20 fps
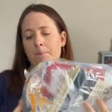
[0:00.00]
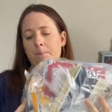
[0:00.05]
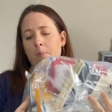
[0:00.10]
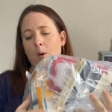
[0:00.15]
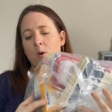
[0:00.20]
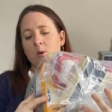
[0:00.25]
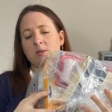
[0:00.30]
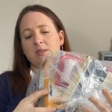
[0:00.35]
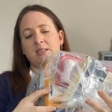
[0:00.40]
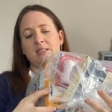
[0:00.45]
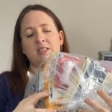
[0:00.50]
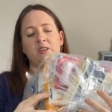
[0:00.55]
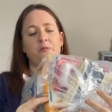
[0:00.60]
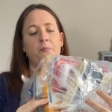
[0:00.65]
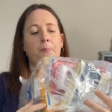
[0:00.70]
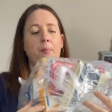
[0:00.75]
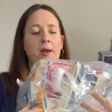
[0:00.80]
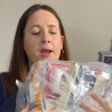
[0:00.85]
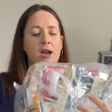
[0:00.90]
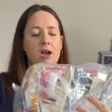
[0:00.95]
boxes
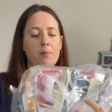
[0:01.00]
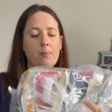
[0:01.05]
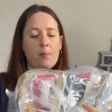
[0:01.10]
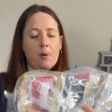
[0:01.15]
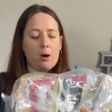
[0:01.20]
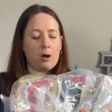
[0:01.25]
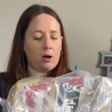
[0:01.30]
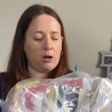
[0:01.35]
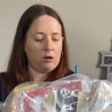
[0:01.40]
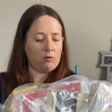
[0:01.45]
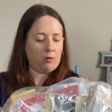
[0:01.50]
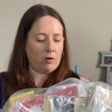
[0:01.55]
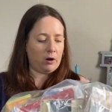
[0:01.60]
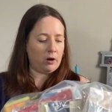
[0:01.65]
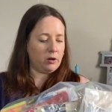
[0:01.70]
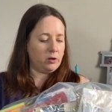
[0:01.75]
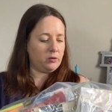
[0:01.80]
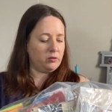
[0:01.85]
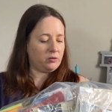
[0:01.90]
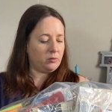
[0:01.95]
of Bic
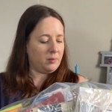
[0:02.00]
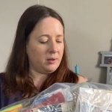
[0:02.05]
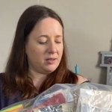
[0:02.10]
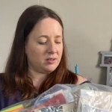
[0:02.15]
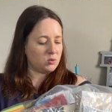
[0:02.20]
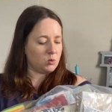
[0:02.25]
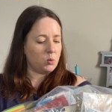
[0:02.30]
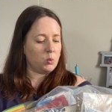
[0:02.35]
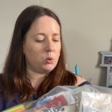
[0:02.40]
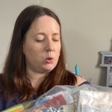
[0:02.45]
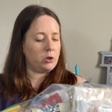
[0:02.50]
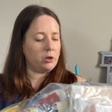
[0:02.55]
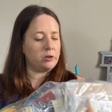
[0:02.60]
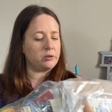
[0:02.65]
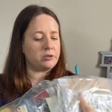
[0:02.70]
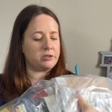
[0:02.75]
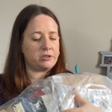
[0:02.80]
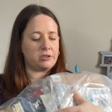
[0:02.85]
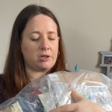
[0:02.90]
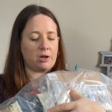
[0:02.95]
biros. I mean, it's all
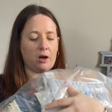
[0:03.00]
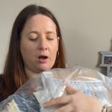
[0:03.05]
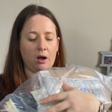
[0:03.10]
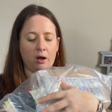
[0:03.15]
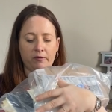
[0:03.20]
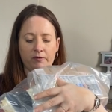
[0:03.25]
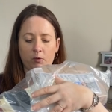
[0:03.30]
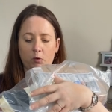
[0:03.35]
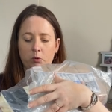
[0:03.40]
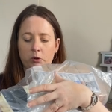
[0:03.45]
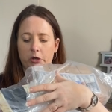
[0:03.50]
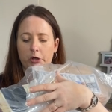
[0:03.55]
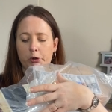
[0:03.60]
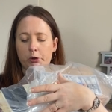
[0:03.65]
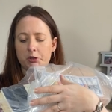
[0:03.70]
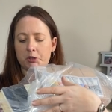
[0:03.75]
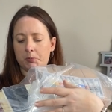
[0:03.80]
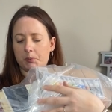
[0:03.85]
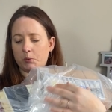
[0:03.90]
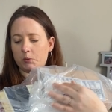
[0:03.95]
good stuff, all
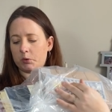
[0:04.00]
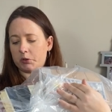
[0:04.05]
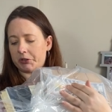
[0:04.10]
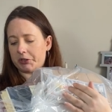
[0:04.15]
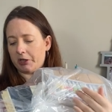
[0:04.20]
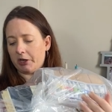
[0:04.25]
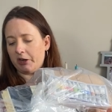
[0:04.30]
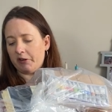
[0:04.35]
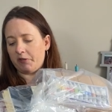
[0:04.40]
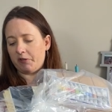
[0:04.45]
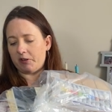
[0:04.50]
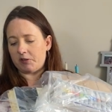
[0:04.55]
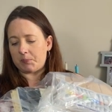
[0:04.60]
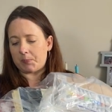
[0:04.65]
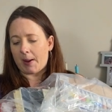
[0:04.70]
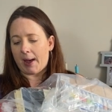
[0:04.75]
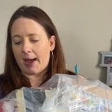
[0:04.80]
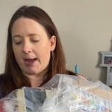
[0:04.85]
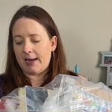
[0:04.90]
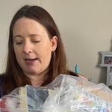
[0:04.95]
usable stuff. There's
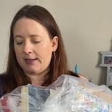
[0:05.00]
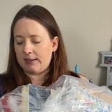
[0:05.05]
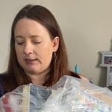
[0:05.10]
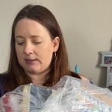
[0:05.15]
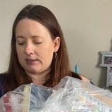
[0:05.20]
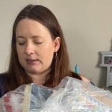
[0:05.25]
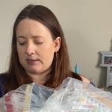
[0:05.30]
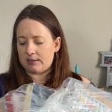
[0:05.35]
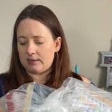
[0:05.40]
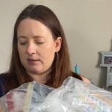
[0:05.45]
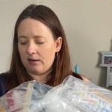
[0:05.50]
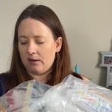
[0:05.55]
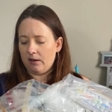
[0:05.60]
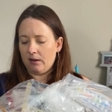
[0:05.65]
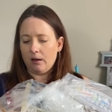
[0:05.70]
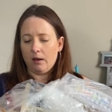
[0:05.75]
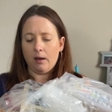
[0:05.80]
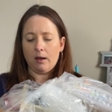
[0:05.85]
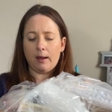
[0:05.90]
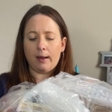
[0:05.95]
paints,
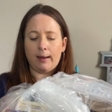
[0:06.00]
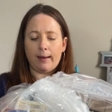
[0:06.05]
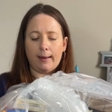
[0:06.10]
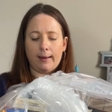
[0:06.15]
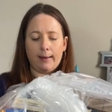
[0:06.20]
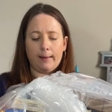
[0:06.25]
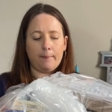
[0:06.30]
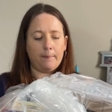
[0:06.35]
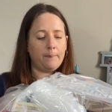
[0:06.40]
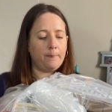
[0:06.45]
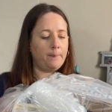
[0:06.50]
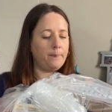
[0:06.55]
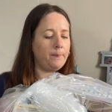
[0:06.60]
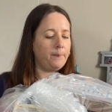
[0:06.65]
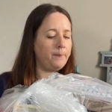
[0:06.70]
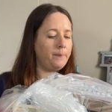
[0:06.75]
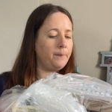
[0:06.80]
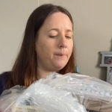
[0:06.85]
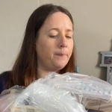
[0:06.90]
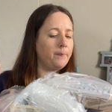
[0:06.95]
um,
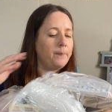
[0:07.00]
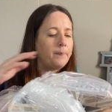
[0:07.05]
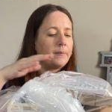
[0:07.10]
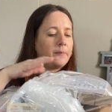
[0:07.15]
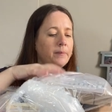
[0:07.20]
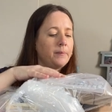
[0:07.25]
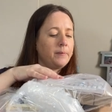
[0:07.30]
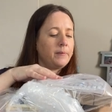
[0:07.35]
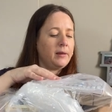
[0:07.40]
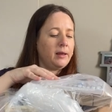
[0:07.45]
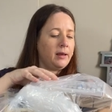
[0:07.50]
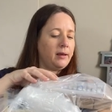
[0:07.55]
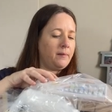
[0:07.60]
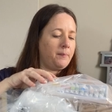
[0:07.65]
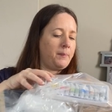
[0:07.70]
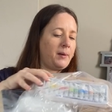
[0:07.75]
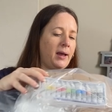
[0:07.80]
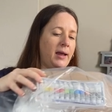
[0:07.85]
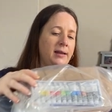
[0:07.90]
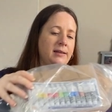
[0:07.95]
yeah,
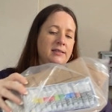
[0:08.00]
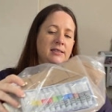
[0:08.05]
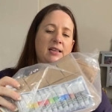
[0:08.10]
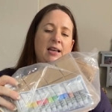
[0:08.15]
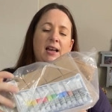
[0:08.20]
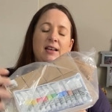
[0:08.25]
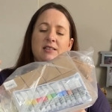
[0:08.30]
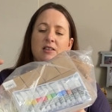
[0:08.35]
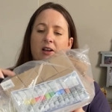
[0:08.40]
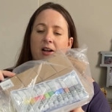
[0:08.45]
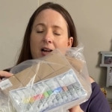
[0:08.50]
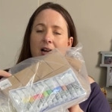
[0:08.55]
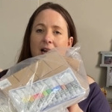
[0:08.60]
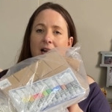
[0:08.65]
paints There's like